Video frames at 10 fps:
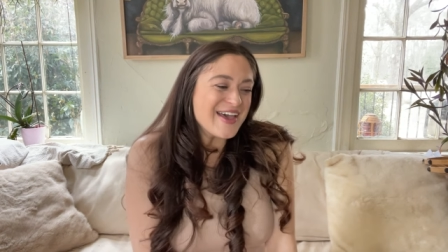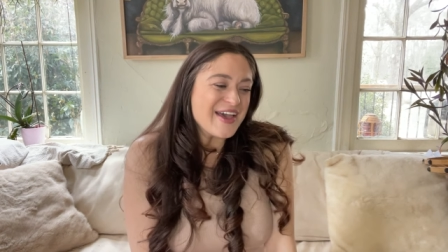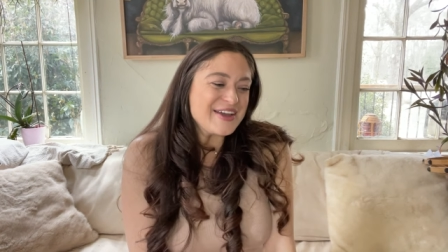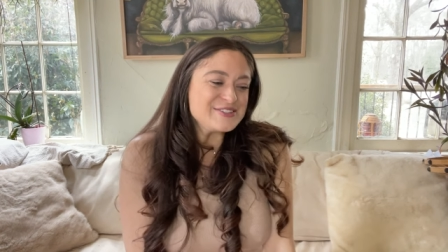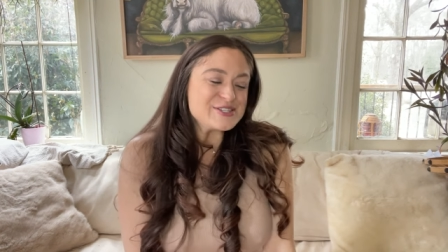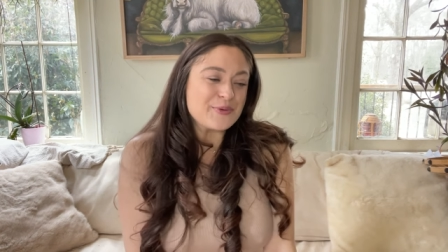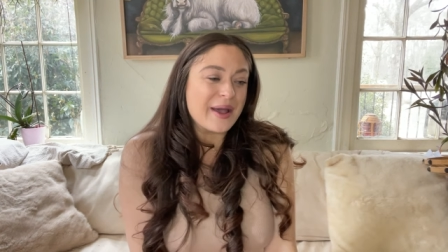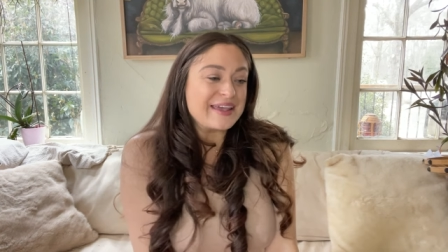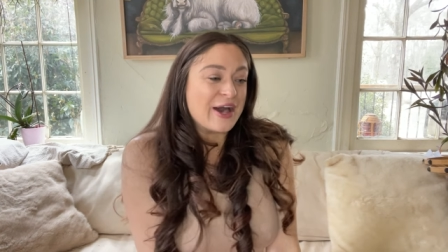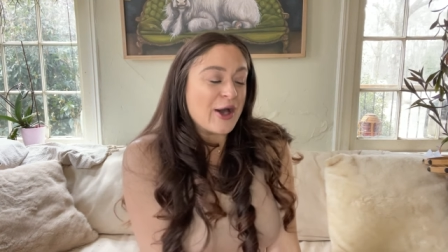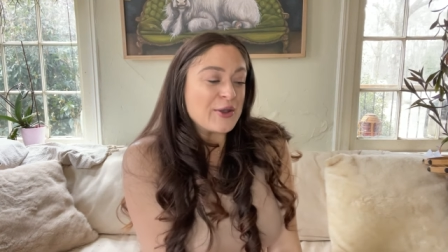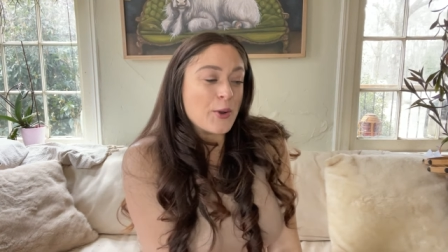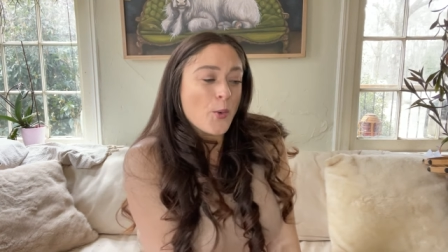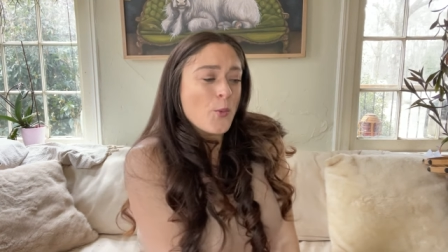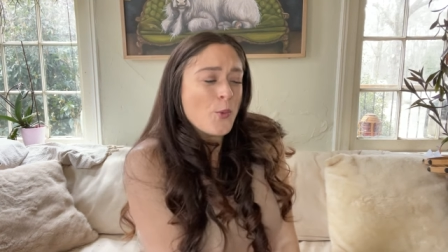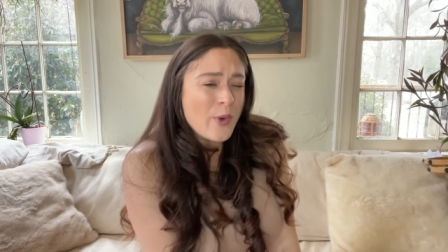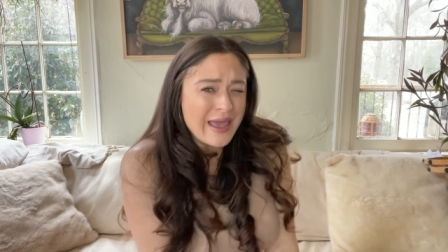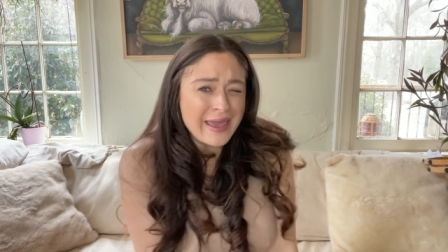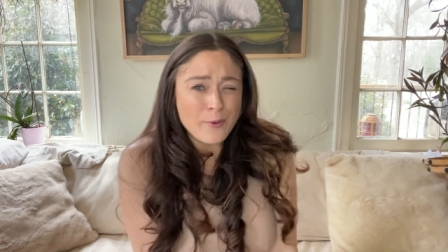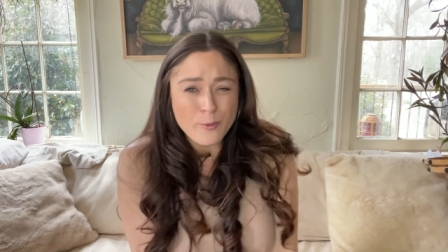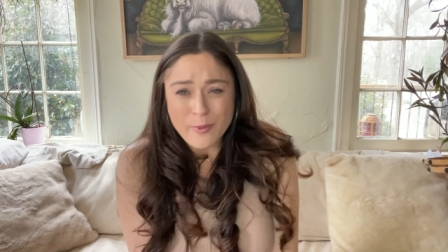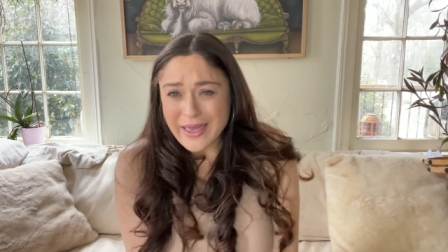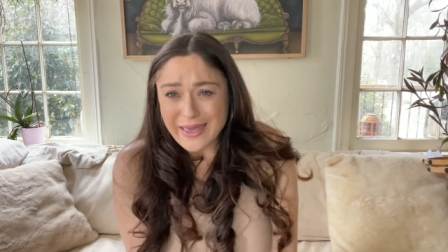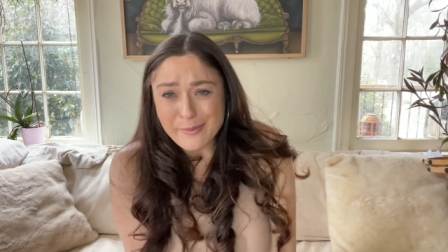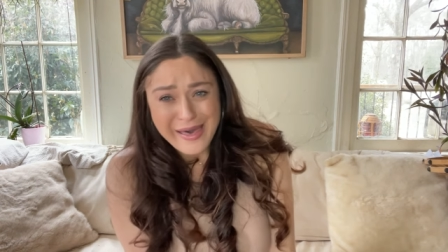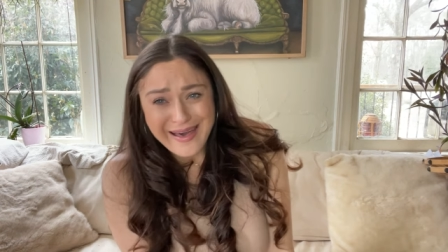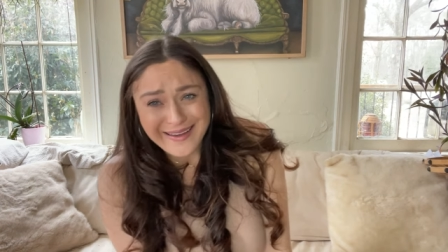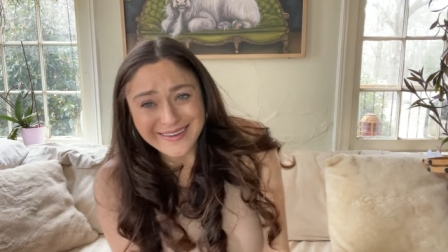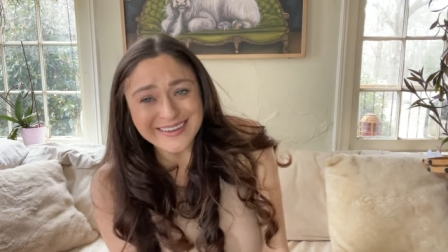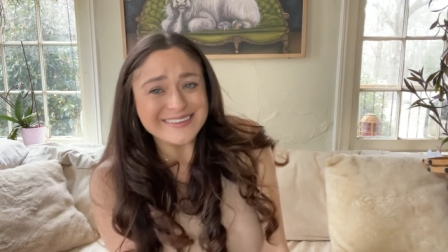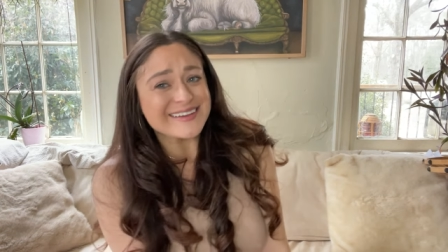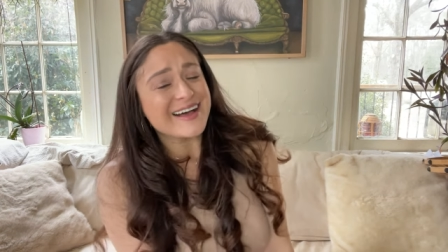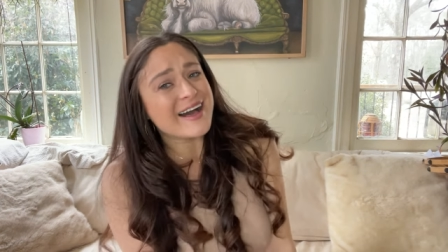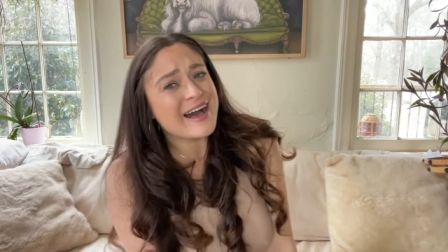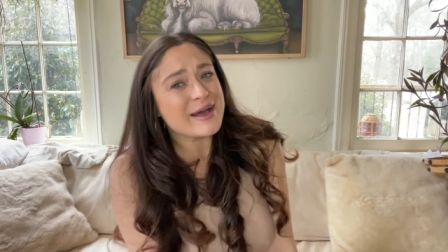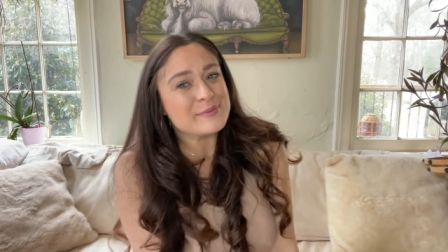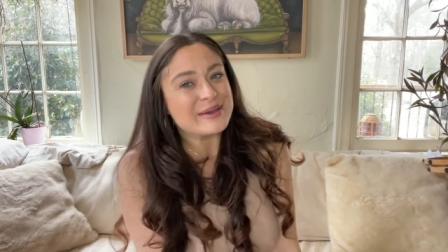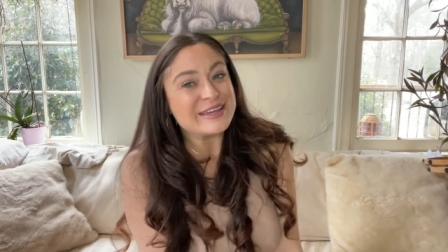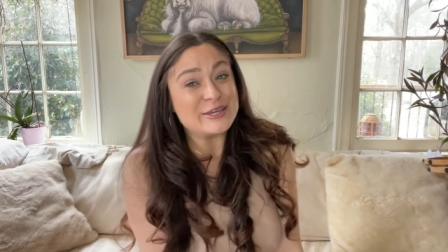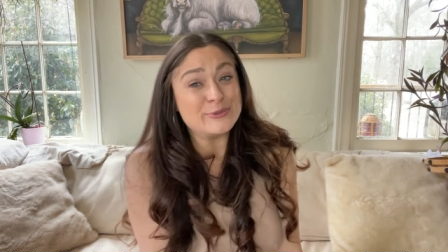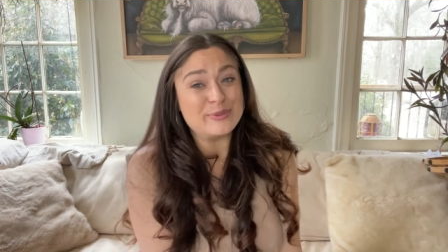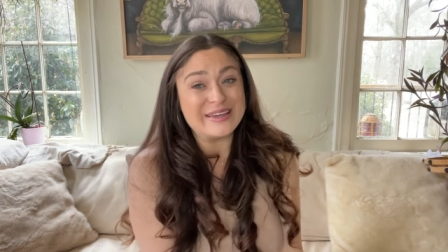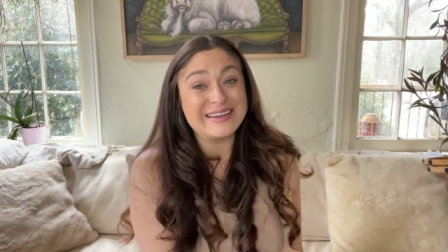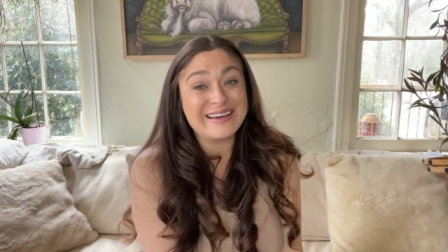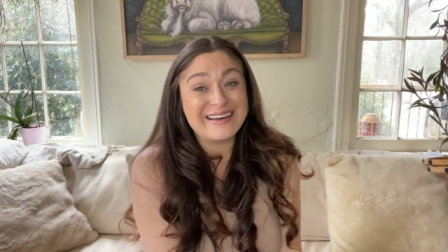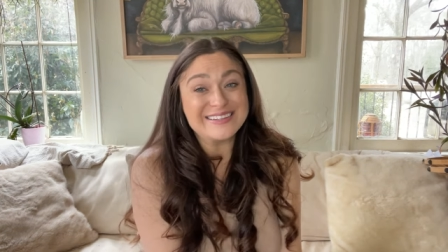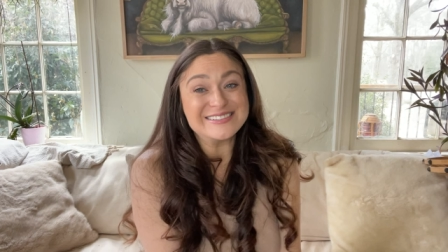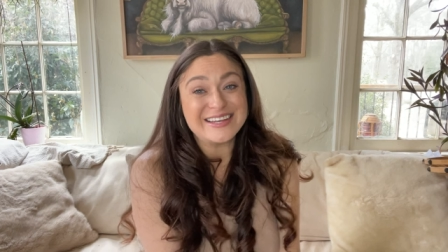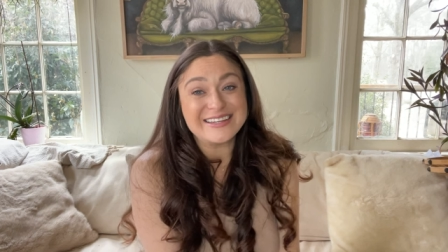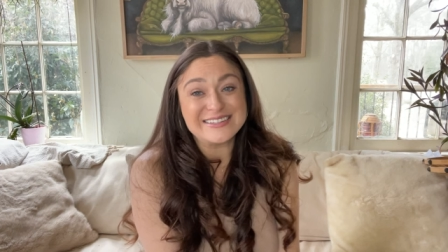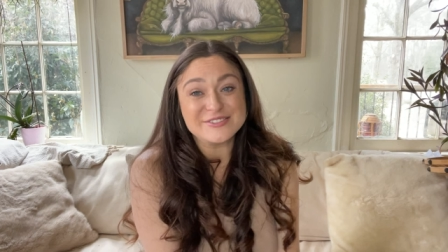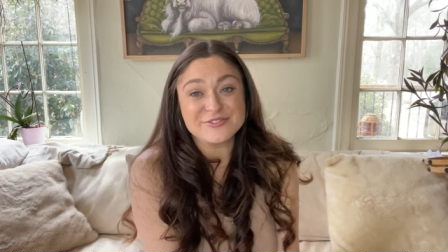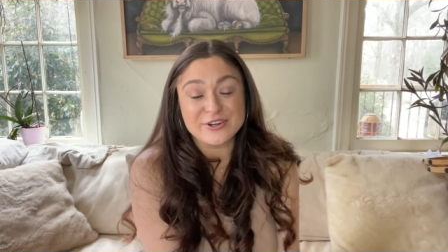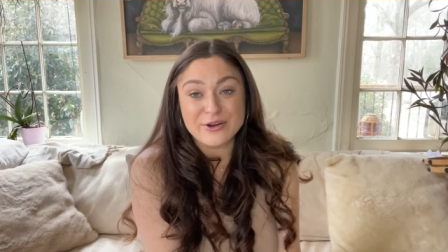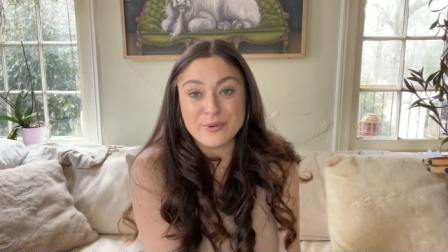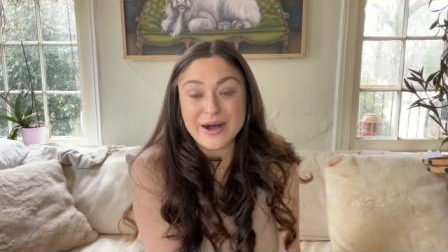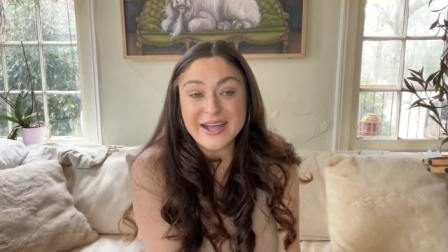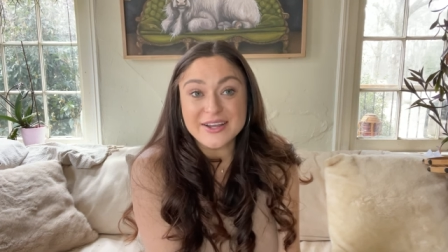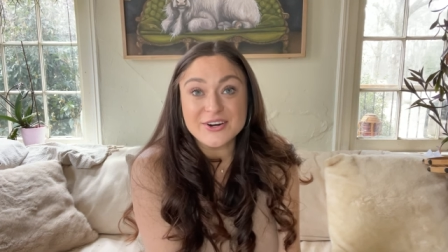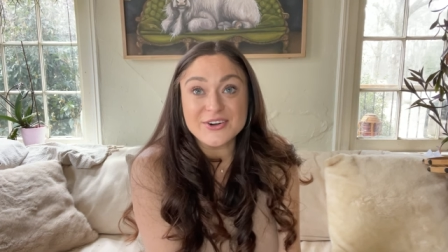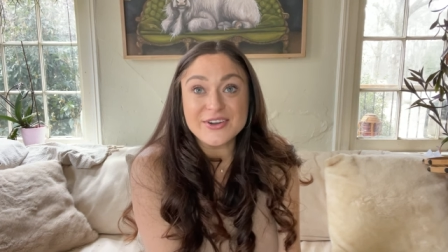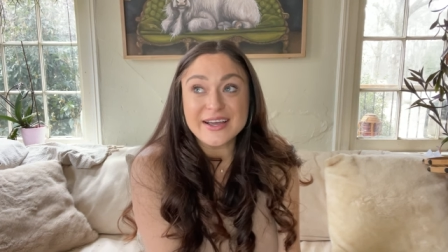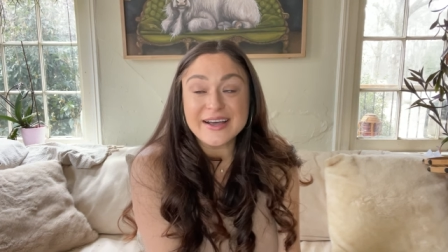and so I cut way, way back on my cute pig content for a while.